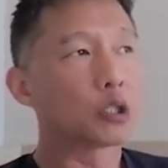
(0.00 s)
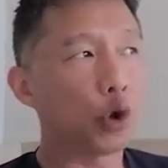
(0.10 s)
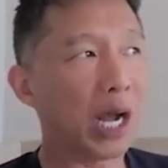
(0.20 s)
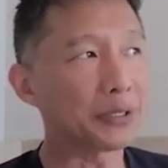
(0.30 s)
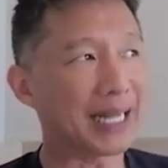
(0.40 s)

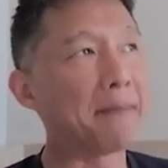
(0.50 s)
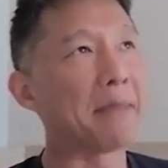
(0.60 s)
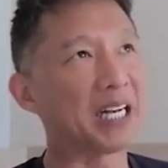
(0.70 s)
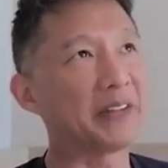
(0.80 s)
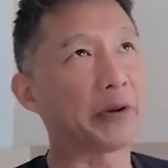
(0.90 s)
Trying to
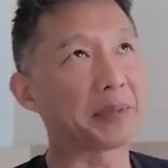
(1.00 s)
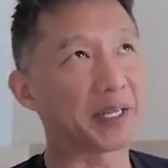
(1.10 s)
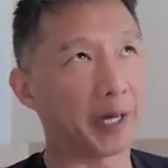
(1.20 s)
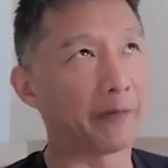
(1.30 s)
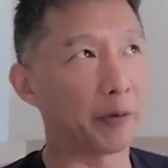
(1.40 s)
get money from
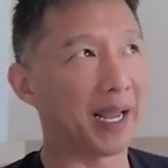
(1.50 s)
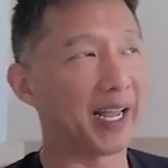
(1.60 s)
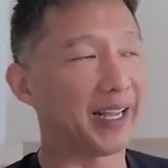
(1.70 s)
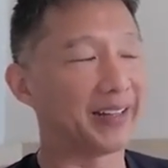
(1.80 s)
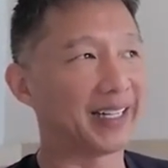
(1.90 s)
the
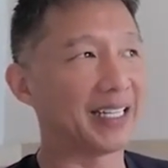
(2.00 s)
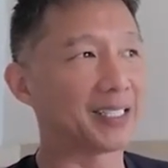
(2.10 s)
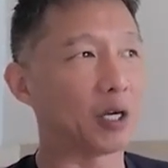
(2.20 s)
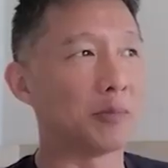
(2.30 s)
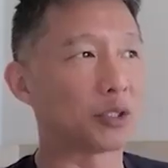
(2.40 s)
government
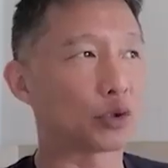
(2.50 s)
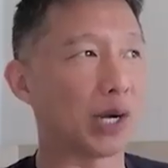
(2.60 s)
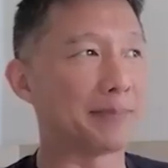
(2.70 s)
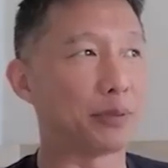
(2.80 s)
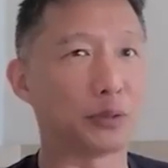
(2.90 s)
is almost
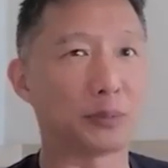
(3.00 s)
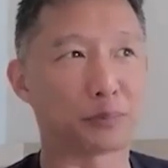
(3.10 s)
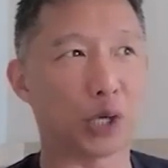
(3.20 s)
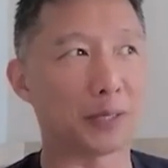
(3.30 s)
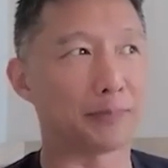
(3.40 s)
try to
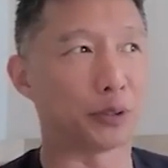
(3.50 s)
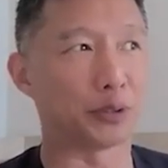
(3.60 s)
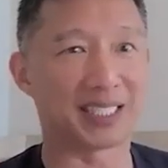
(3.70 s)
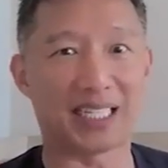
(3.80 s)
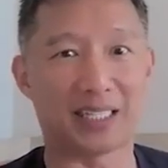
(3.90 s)

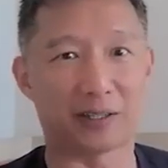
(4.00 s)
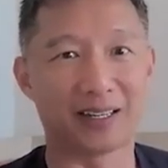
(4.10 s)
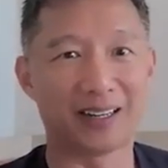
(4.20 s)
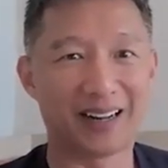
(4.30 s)
pull the teeth